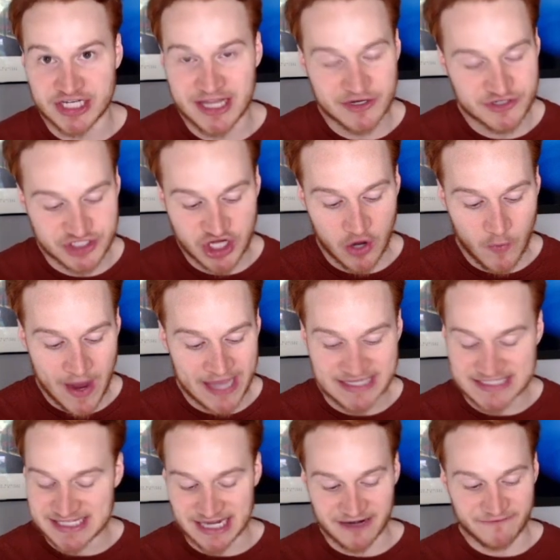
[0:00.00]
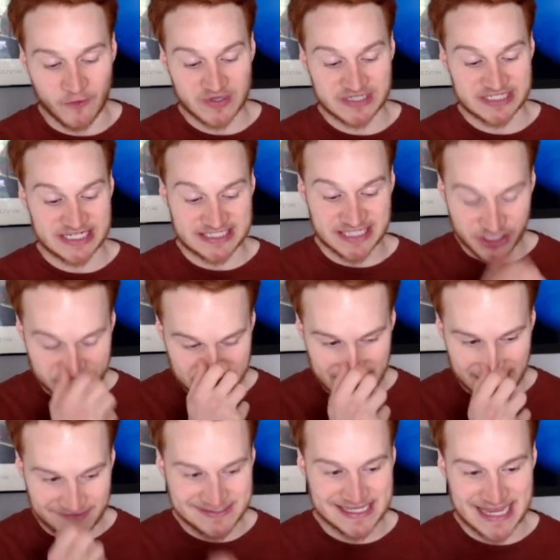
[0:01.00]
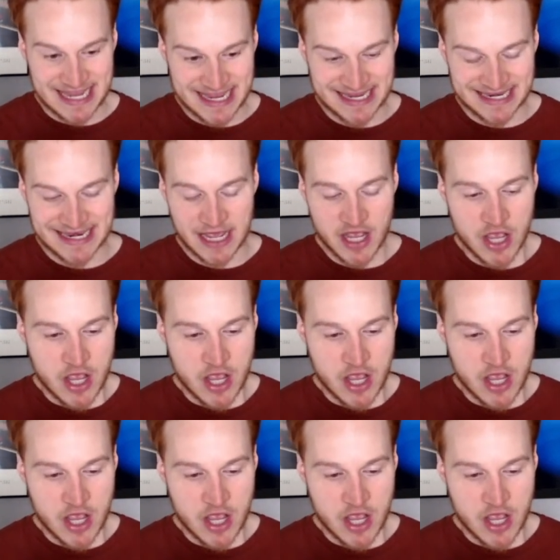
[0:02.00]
There's no way he's getting 14 touchdowns in